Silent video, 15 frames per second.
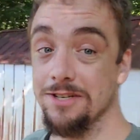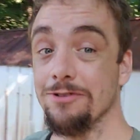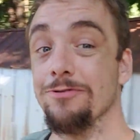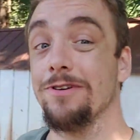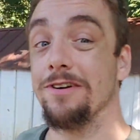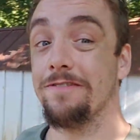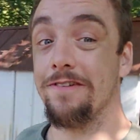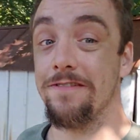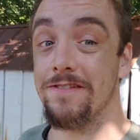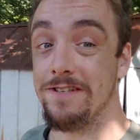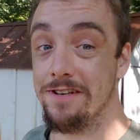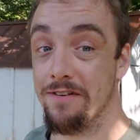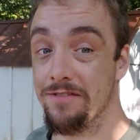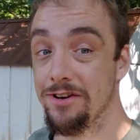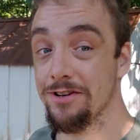the
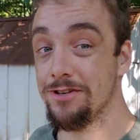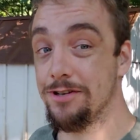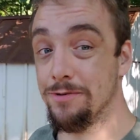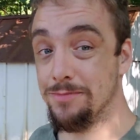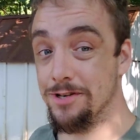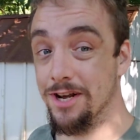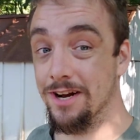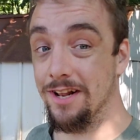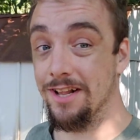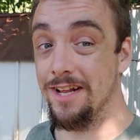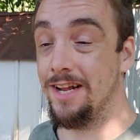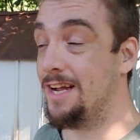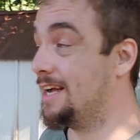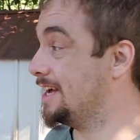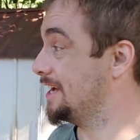Ringr57 YouTube channel.
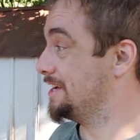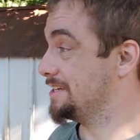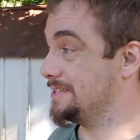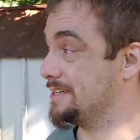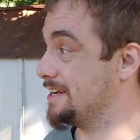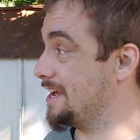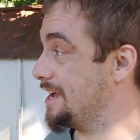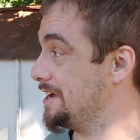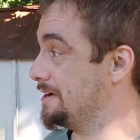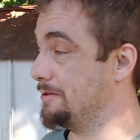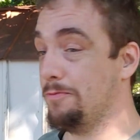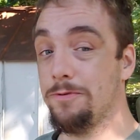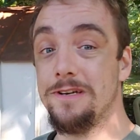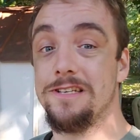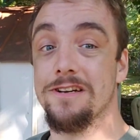Today
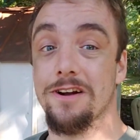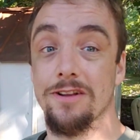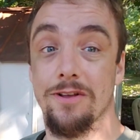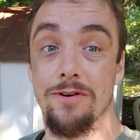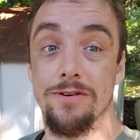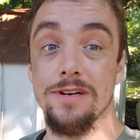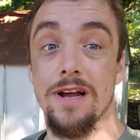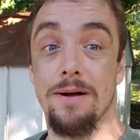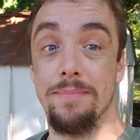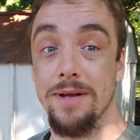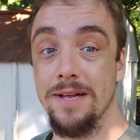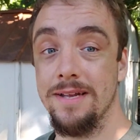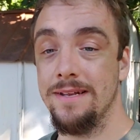we start loading up.